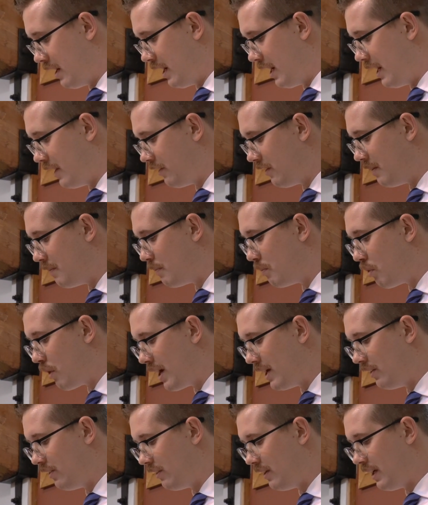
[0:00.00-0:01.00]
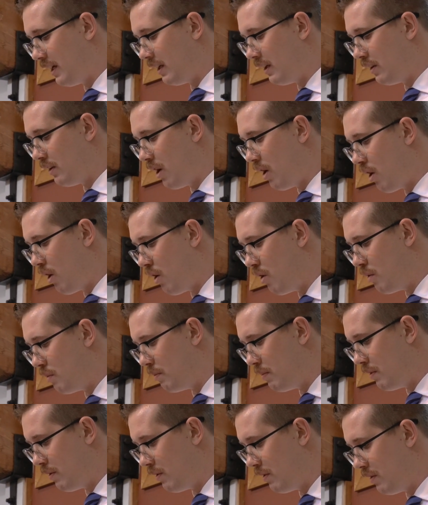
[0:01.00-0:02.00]
It's embracing the
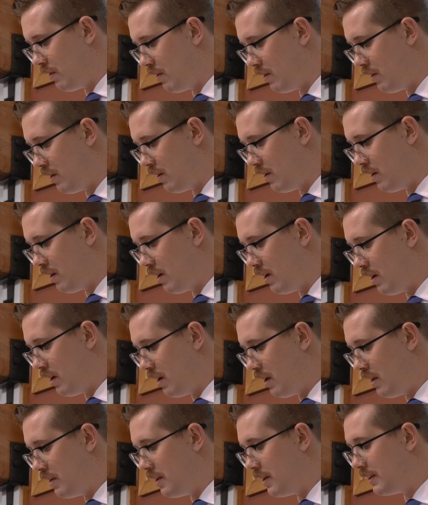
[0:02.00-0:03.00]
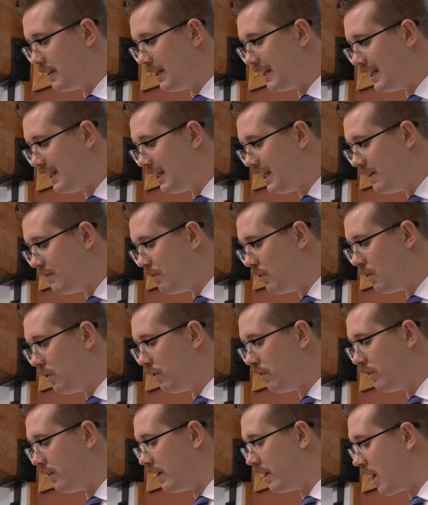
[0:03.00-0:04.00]
hope that the
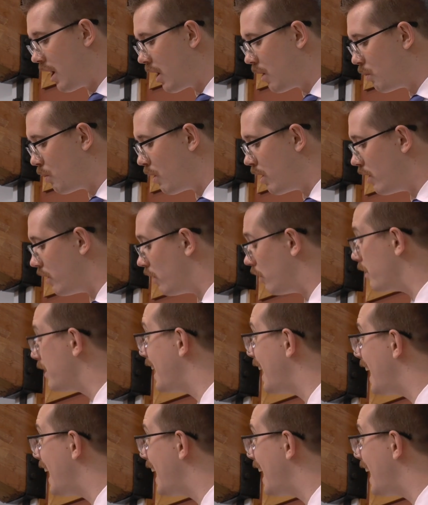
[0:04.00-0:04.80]
evils in our world